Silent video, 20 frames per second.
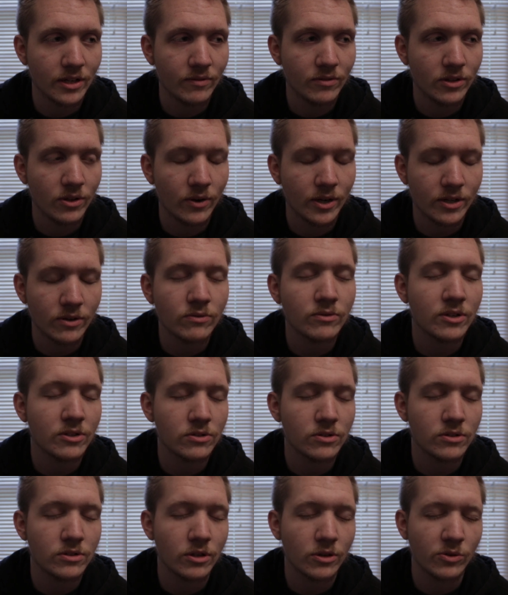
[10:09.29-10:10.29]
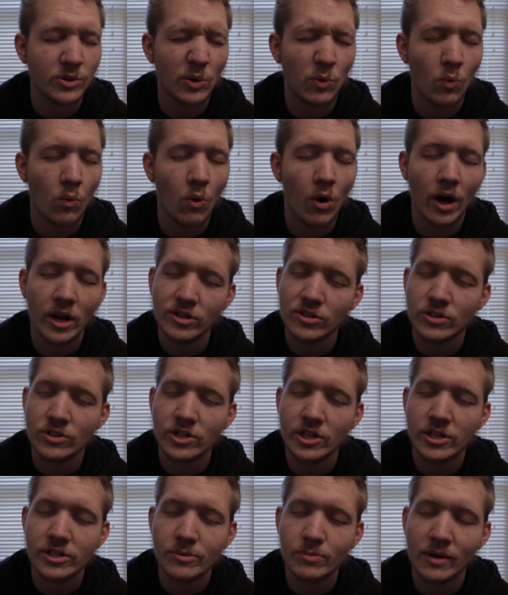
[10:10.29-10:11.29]
Even though I don't necessarily want to
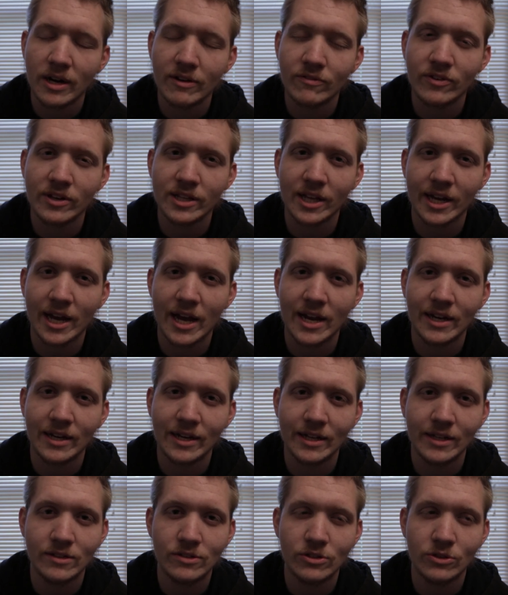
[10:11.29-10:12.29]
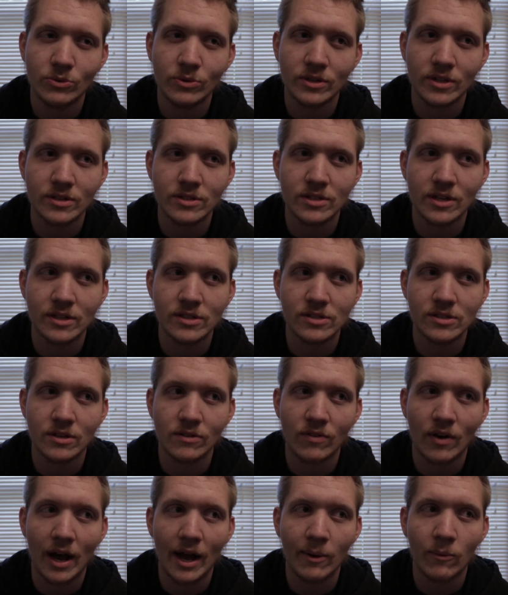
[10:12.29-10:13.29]
change it, but I feel like I need to, in the sense
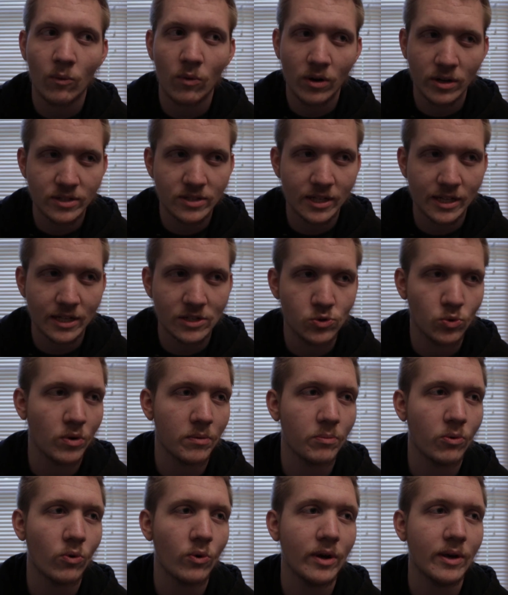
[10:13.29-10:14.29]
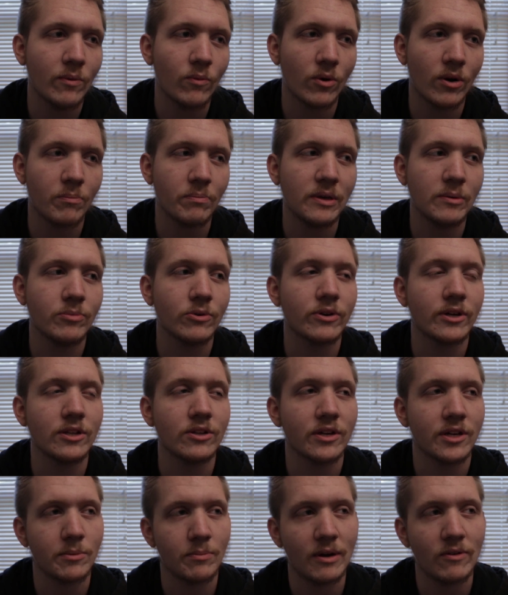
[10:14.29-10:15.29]
of I want to get to a point where people can
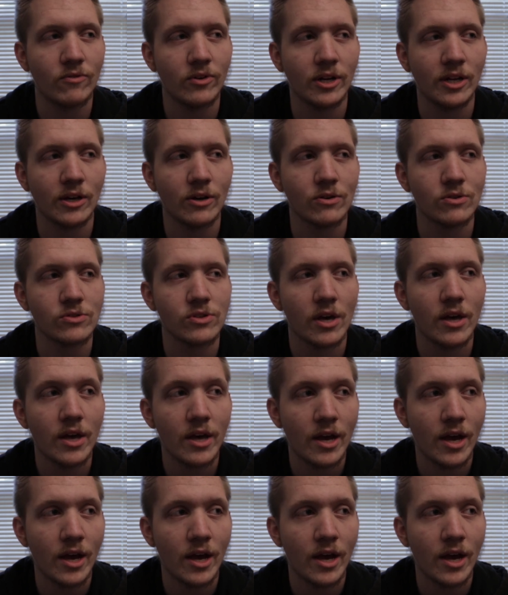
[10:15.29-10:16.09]
look at my videos